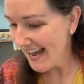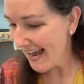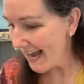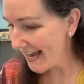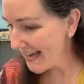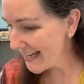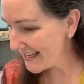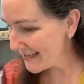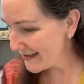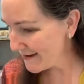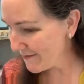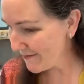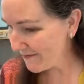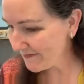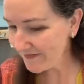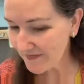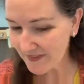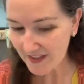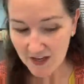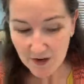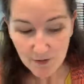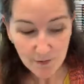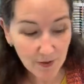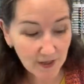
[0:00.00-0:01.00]

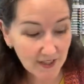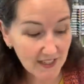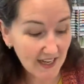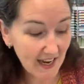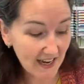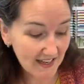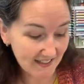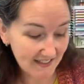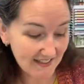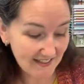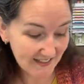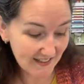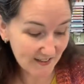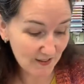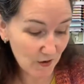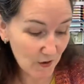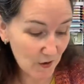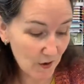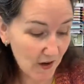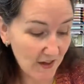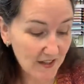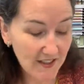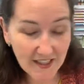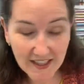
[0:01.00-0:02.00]
But yes,
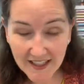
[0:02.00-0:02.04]
so